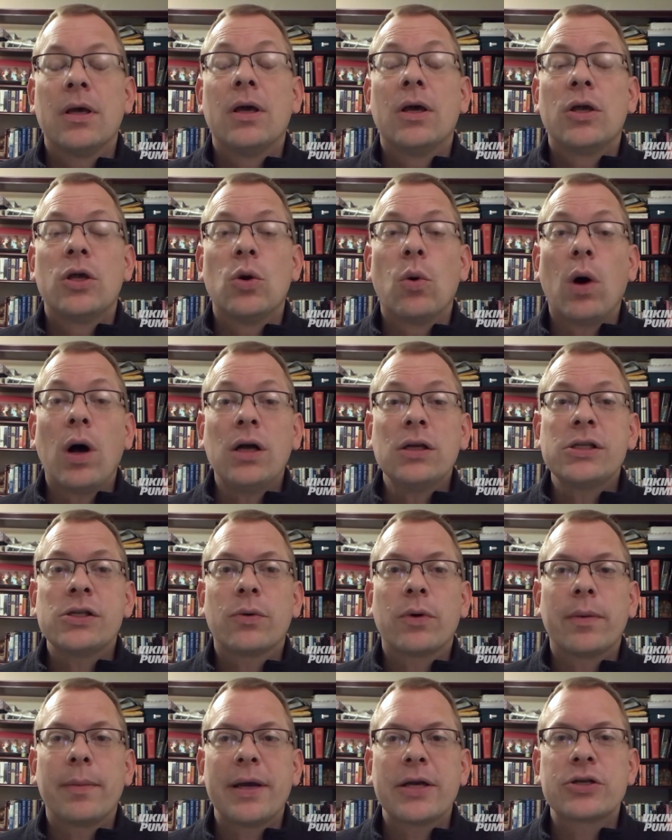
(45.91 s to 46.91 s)
You
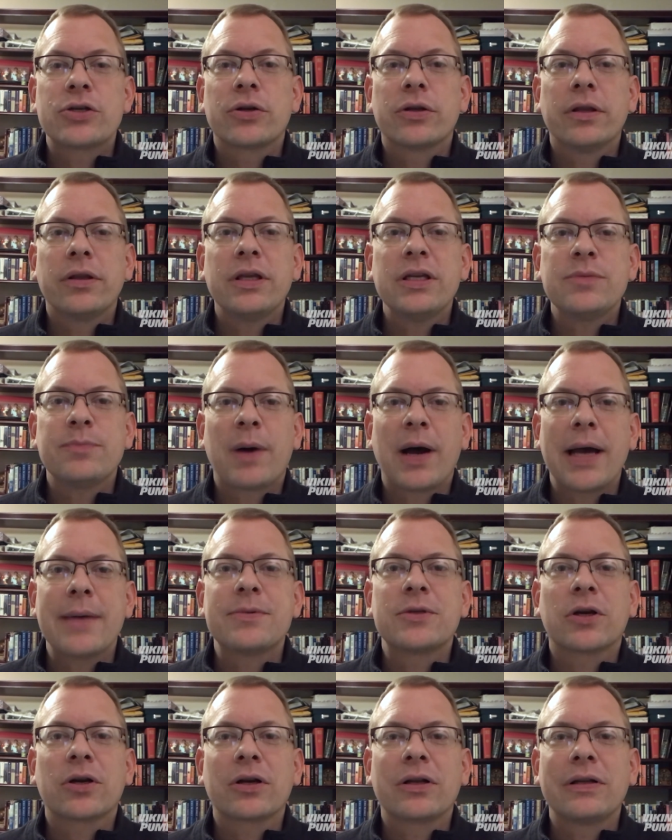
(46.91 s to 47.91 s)
also want to make sure that these
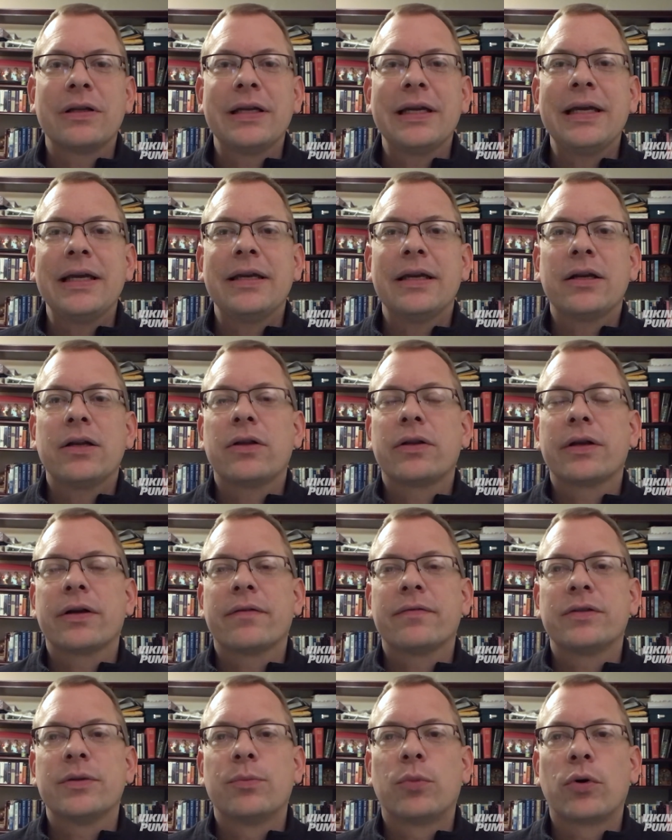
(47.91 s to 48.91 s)
pipes are clean and clear
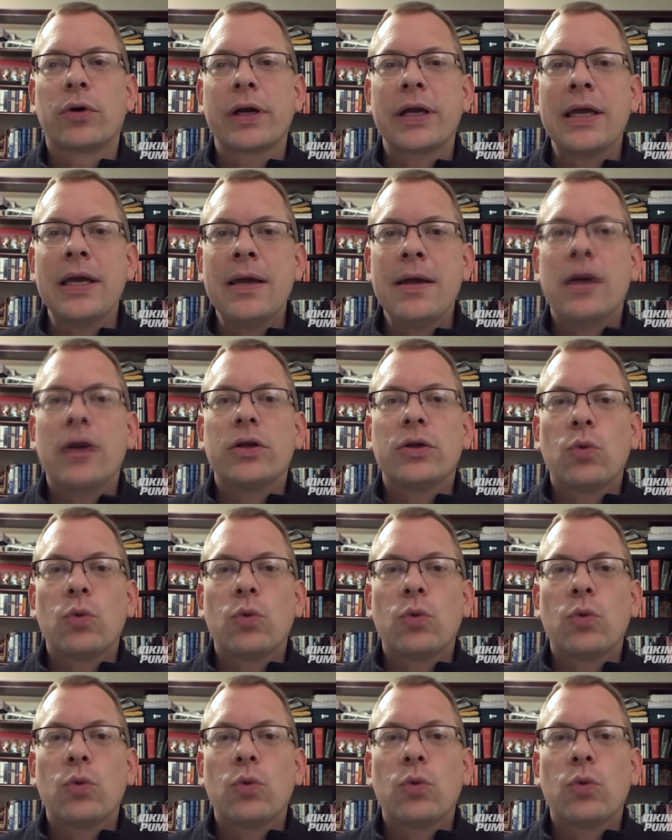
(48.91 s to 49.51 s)
of debris.